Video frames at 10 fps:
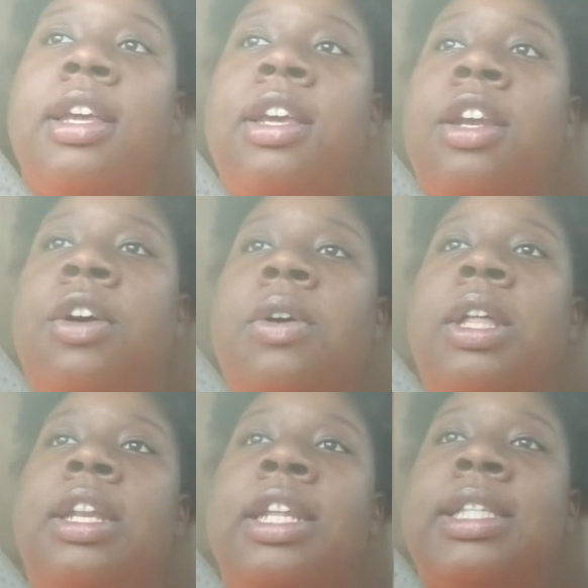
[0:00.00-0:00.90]

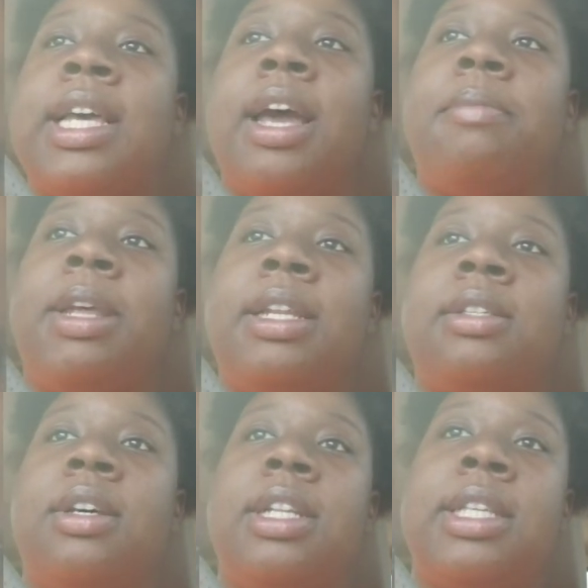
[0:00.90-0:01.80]
the time that it's
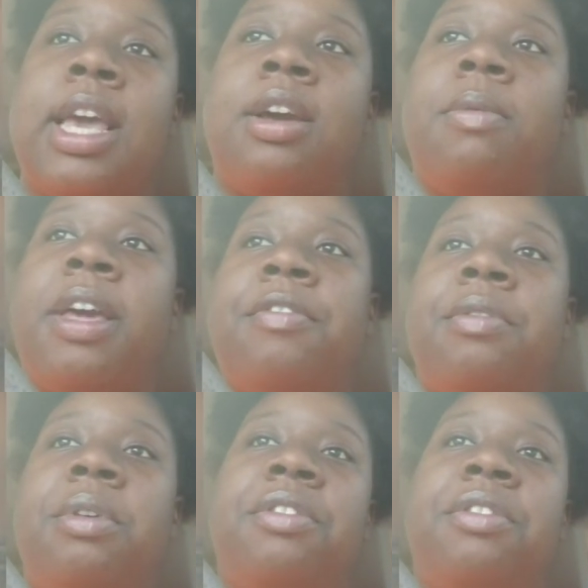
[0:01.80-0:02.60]
going to take away from your